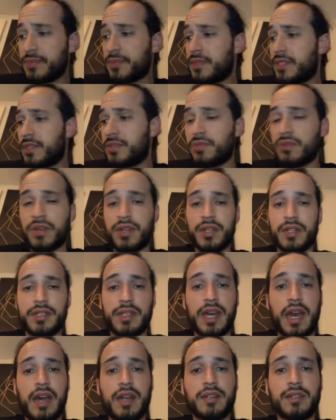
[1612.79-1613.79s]
Didn't want to
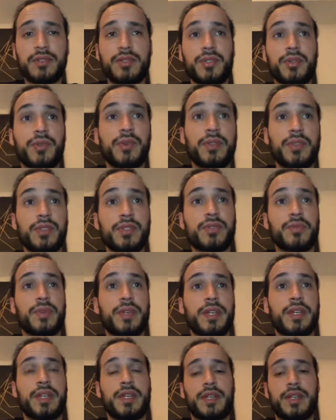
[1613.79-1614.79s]
not do one this
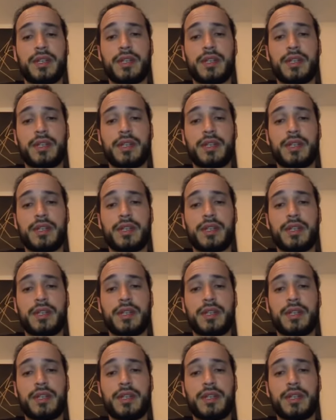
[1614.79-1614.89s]
week.